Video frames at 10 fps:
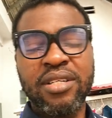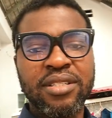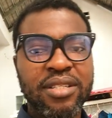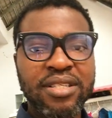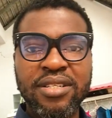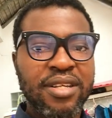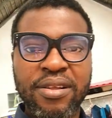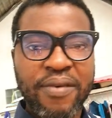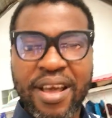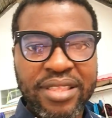This is not
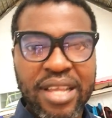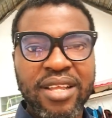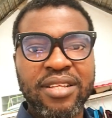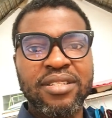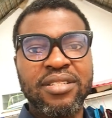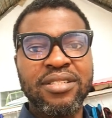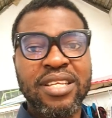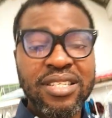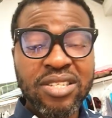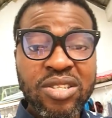the right thing.
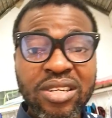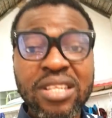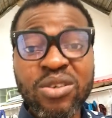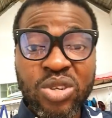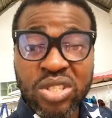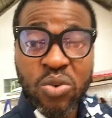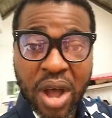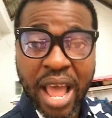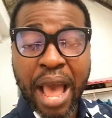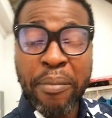This is not the reason
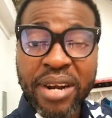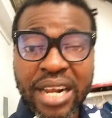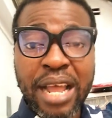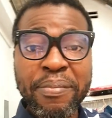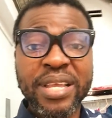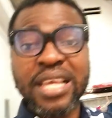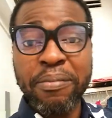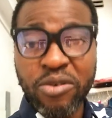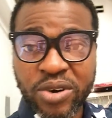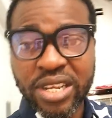why America became
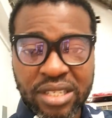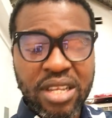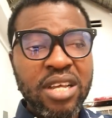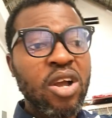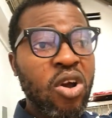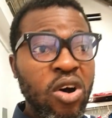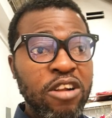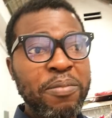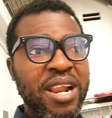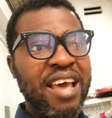great.
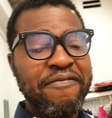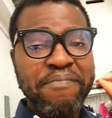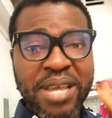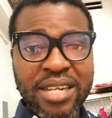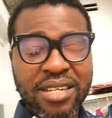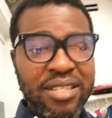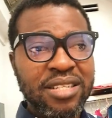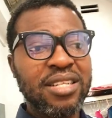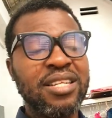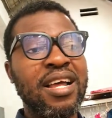God may have made
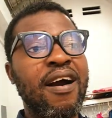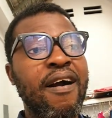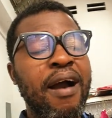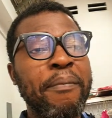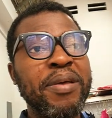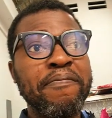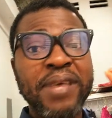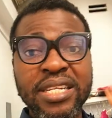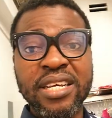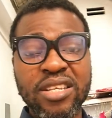
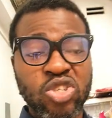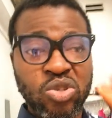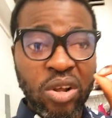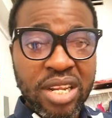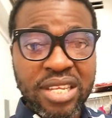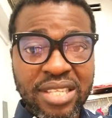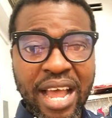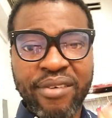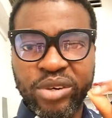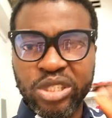a solid
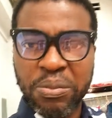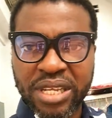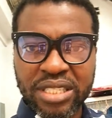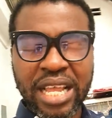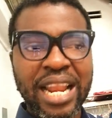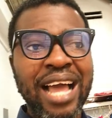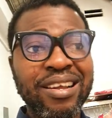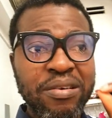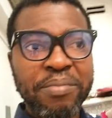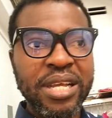arrangement, an
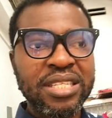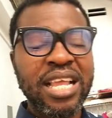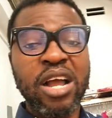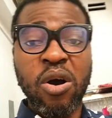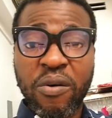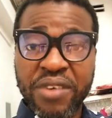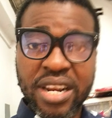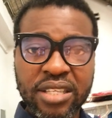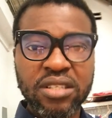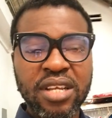agreement, a
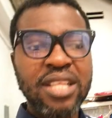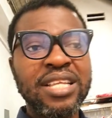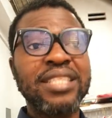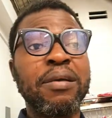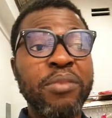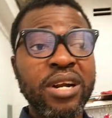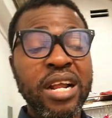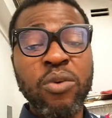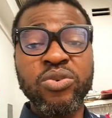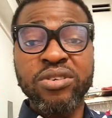covenant that
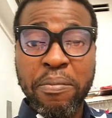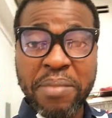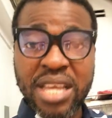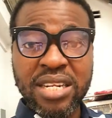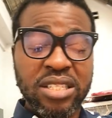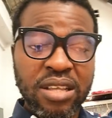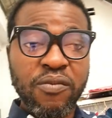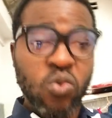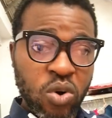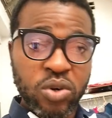America will remain the
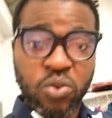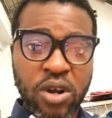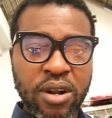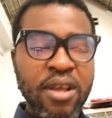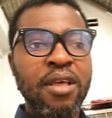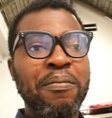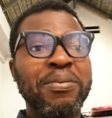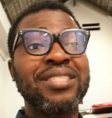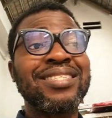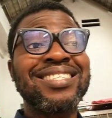Civil World War,
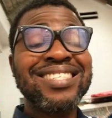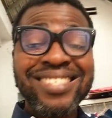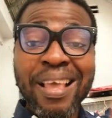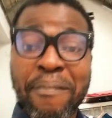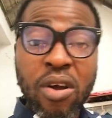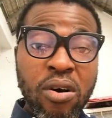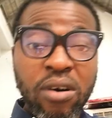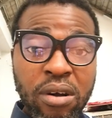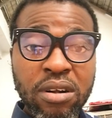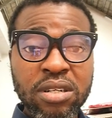but the same
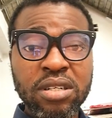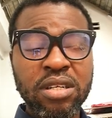God